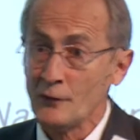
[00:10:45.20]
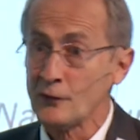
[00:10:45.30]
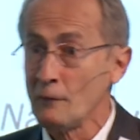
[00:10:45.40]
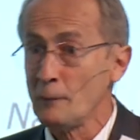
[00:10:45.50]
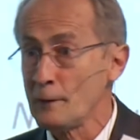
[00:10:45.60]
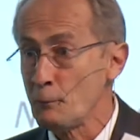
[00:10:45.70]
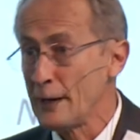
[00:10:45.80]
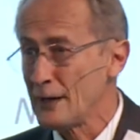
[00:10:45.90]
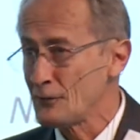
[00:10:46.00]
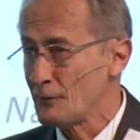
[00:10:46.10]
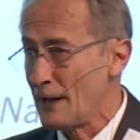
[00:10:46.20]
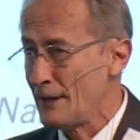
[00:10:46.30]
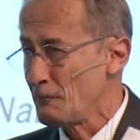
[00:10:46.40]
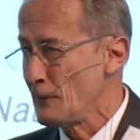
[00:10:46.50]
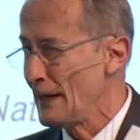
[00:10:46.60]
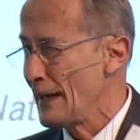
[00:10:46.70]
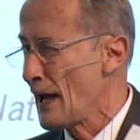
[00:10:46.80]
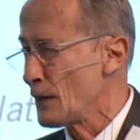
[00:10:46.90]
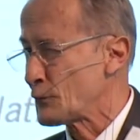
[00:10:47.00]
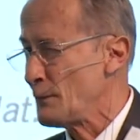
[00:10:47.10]
So, but it really
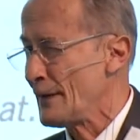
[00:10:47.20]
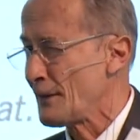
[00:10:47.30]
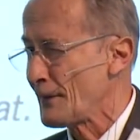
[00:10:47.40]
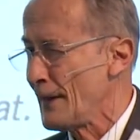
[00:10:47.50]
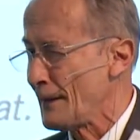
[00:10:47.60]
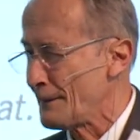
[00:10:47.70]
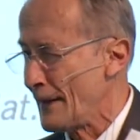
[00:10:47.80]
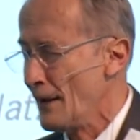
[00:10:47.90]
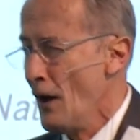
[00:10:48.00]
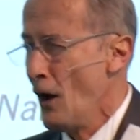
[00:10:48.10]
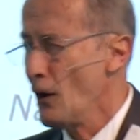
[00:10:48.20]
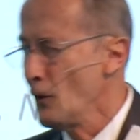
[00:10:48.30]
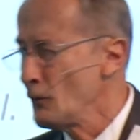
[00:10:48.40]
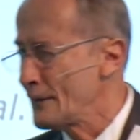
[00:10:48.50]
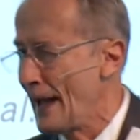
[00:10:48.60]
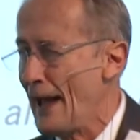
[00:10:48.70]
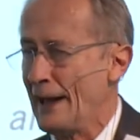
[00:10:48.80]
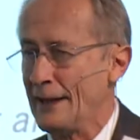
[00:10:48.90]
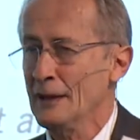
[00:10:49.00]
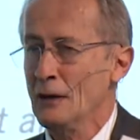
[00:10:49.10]
helps me to think that,
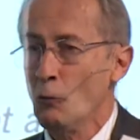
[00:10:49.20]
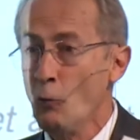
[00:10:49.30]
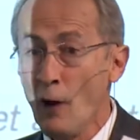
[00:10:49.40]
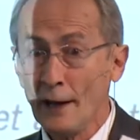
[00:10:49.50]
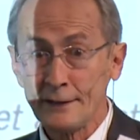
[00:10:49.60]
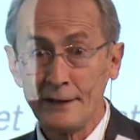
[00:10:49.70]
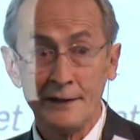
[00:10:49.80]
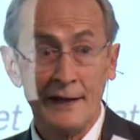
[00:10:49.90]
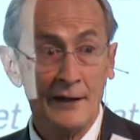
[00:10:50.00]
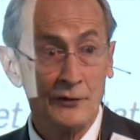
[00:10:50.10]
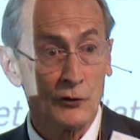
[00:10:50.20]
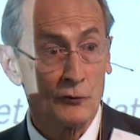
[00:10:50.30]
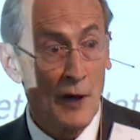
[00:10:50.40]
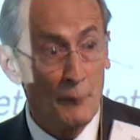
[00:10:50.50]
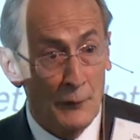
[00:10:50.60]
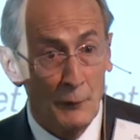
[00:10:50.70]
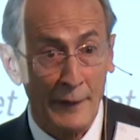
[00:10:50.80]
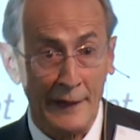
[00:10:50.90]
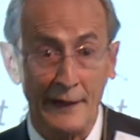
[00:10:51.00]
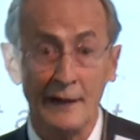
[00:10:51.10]
okay, what can interrupt
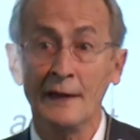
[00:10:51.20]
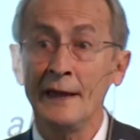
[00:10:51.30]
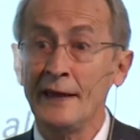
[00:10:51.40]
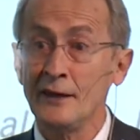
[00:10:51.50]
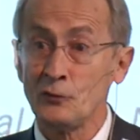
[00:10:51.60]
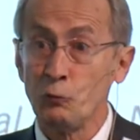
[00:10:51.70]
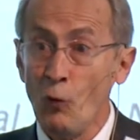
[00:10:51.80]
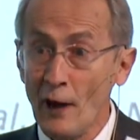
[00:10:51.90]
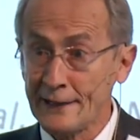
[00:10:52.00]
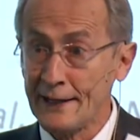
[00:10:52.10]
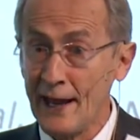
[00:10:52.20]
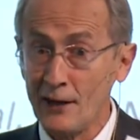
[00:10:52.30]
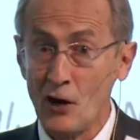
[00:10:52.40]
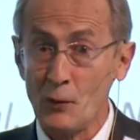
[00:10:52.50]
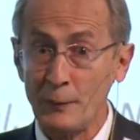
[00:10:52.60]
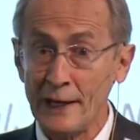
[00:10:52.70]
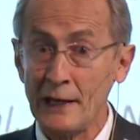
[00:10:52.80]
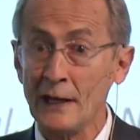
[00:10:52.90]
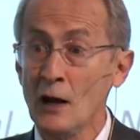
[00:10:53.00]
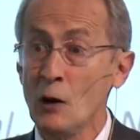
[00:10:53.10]
me is what cannot
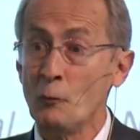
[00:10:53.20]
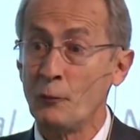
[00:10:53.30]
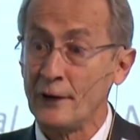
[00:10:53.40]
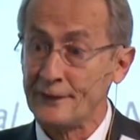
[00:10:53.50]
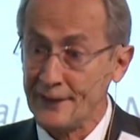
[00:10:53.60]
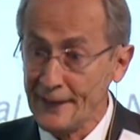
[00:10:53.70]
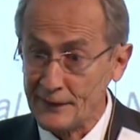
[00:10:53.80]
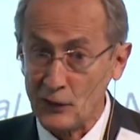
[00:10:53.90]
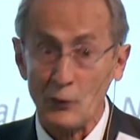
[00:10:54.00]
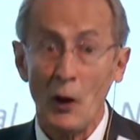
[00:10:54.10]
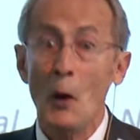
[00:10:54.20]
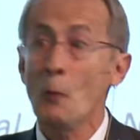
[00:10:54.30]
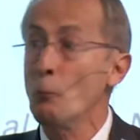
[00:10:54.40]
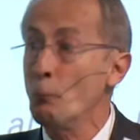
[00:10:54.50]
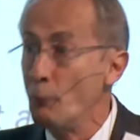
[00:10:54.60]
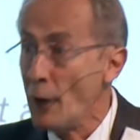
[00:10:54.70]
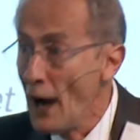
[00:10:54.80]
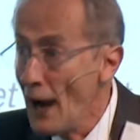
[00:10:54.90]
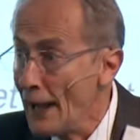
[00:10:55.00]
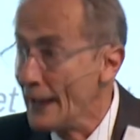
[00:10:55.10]
be predicted
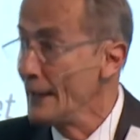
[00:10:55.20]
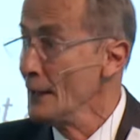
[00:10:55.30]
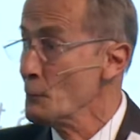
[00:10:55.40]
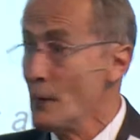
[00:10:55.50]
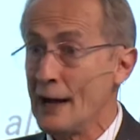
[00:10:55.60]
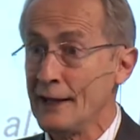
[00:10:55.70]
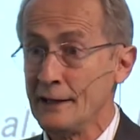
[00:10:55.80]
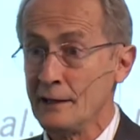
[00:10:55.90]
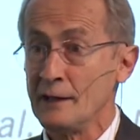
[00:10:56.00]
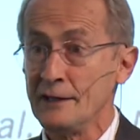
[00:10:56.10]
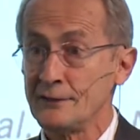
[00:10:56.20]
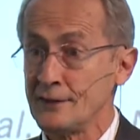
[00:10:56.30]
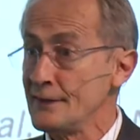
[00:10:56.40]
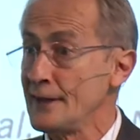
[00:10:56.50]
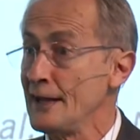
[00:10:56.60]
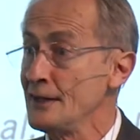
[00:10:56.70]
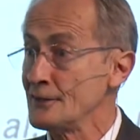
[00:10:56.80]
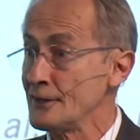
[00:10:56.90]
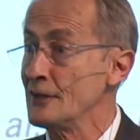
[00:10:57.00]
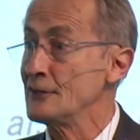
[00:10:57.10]
by my
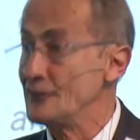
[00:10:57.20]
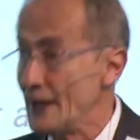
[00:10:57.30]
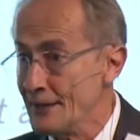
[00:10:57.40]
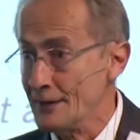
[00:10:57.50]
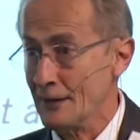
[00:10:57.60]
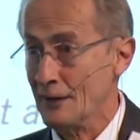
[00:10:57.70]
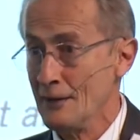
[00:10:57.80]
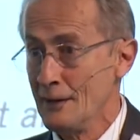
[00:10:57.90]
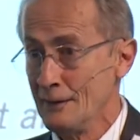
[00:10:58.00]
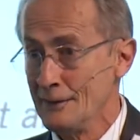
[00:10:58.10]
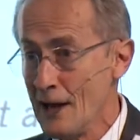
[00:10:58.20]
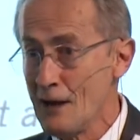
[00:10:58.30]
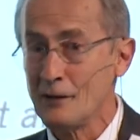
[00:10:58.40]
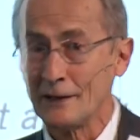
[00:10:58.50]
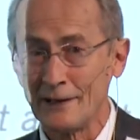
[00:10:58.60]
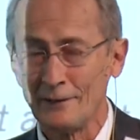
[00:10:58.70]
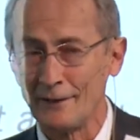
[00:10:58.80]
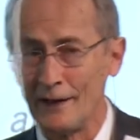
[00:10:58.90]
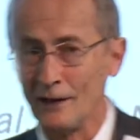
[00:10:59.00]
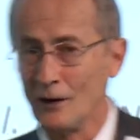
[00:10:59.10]
instantaneous agenda. Now I can
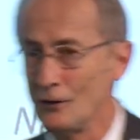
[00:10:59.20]
think,